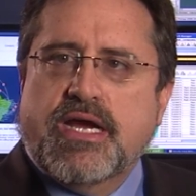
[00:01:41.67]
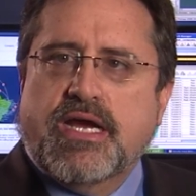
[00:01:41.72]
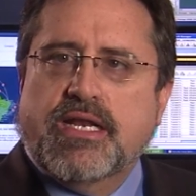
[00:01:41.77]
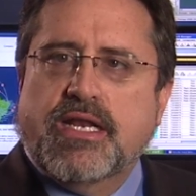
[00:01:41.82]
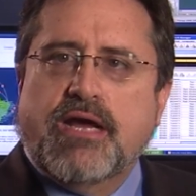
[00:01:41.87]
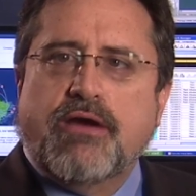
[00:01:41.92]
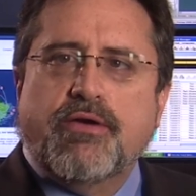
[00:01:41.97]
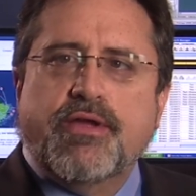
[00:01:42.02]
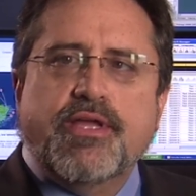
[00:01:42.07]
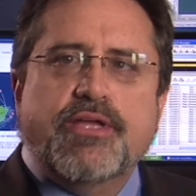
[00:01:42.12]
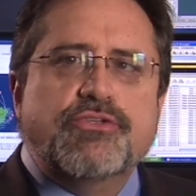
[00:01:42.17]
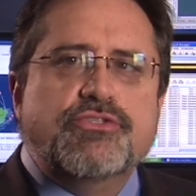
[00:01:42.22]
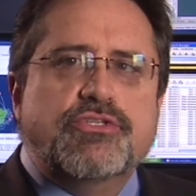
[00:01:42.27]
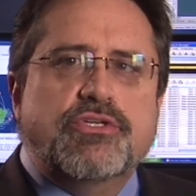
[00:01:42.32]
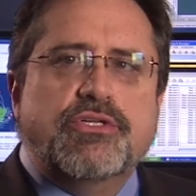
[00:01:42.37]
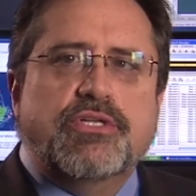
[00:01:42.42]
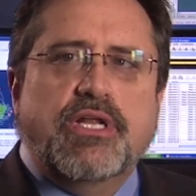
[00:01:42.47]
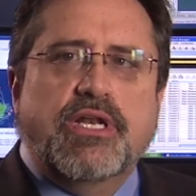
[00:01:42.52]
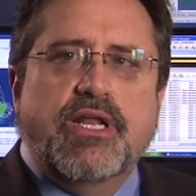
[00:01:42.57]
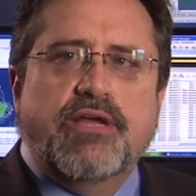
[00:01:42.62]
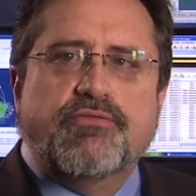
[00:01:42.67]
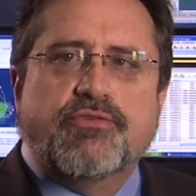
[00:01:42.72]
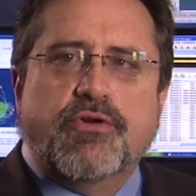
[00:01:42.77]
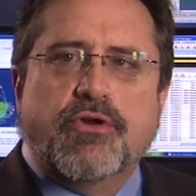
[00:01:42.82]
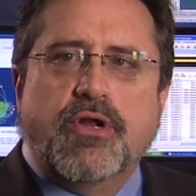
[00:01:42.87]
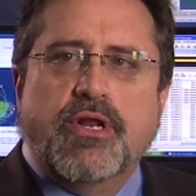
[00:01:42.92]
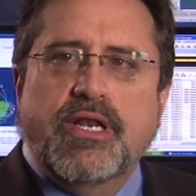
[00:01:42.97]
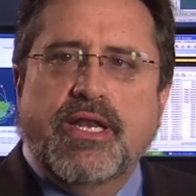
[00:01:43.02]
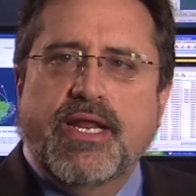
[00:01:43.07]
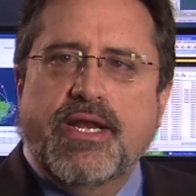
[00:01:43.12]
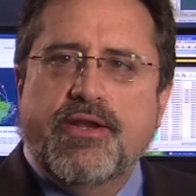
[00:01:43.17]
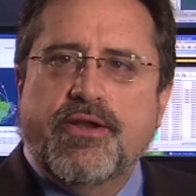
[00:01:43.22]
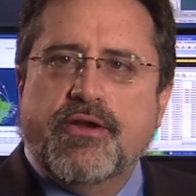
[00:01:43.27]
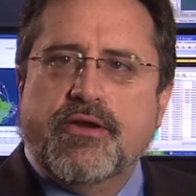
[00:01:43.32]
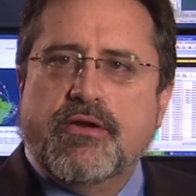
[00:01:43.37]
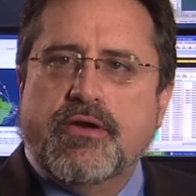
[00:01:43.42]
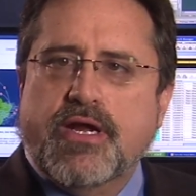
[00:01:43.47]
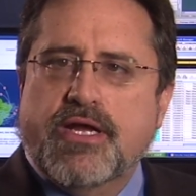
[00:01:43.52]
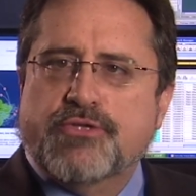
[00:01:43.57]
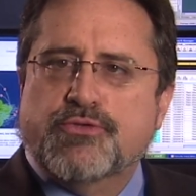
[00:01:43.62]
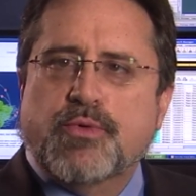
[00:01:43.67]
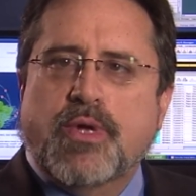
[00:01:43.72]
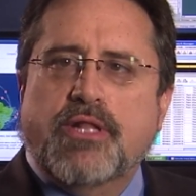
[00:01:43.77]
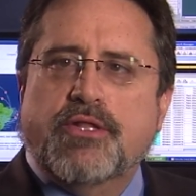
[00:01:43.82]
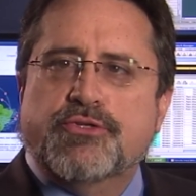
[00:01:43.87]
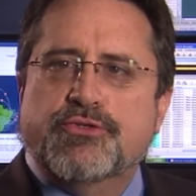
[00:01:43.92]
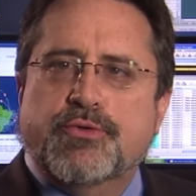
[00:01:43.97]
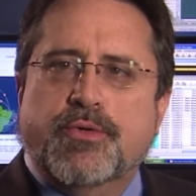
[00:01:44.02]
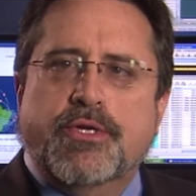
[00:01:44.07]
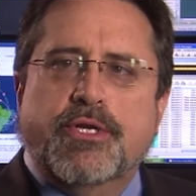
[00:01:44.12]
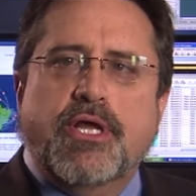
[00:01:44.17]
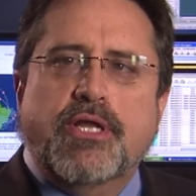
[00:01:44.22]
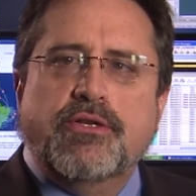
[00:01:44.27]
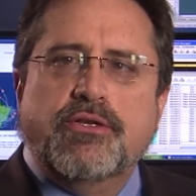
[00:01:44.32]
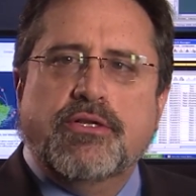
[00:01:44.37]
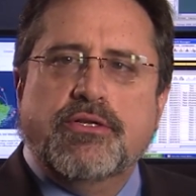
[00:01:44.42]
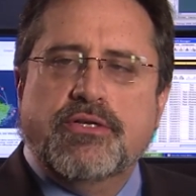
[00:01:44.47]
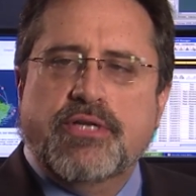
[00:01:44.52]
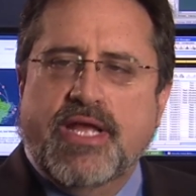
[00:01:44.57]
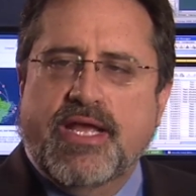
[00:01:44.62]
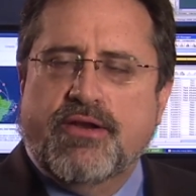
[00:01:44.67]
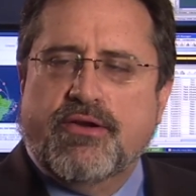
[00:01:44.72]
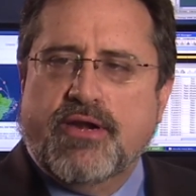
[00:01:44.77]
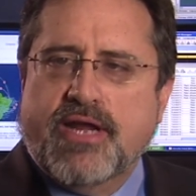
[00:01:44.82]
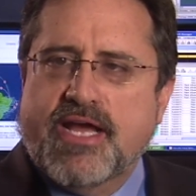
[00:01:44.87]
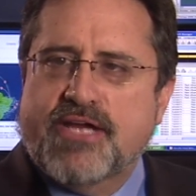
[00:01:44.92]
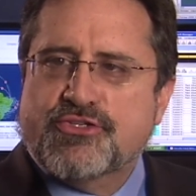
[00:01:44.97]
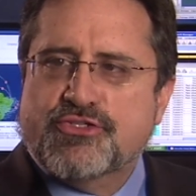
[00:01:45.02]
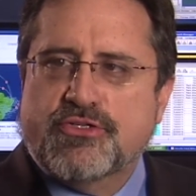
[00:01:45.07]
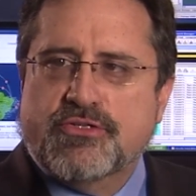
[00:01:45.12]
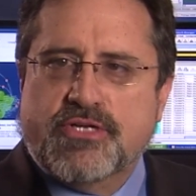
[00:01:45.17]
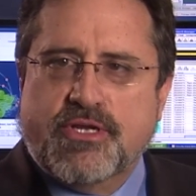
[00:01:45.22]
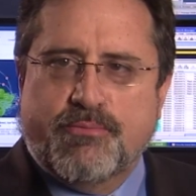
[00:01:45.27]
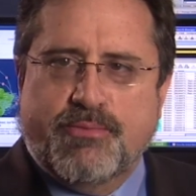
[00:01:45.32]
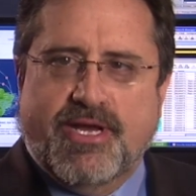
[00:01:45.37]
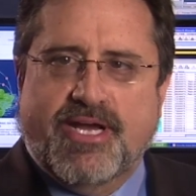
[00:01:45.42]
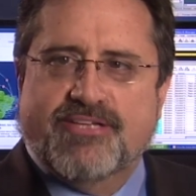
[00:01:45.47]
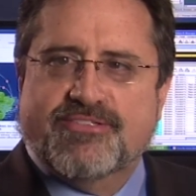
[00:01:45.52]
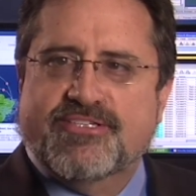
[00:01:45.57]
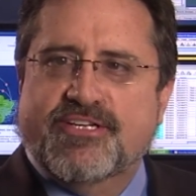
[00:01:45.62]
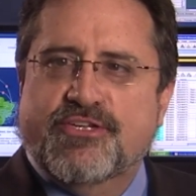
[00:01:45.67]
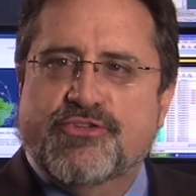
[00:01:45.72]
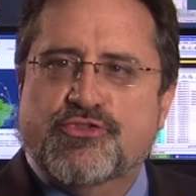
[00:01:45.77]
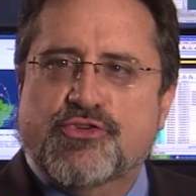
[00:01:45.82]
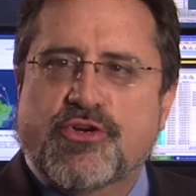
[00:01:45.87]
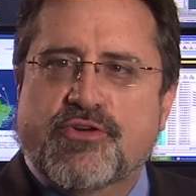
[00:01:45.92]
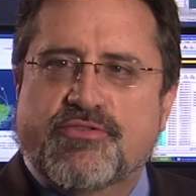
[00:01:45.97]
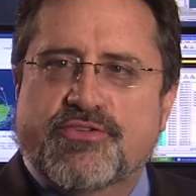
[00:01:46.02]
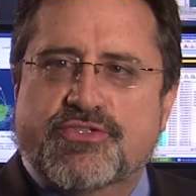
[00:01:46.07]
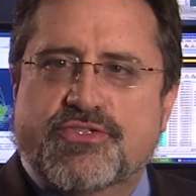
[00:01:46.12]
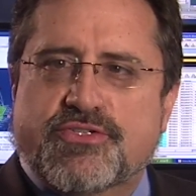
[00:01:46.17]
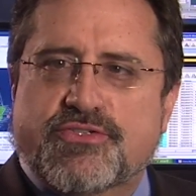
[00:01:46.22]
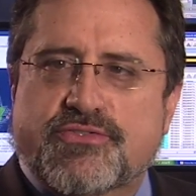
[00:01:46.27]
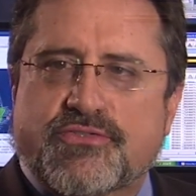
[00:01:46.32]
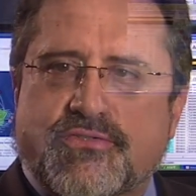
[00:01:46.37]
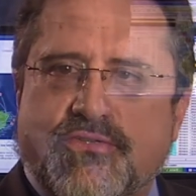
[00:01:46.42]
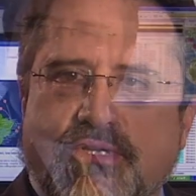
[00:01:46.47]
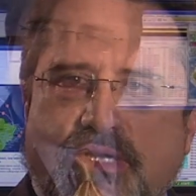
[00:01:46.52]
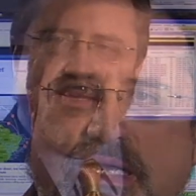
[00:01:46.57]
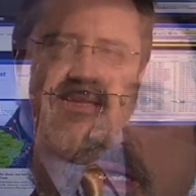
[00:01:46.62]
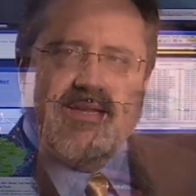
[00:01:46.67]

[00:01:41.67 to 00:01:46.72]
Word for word: allowing us to deliver linear as well as redundant international capacity services.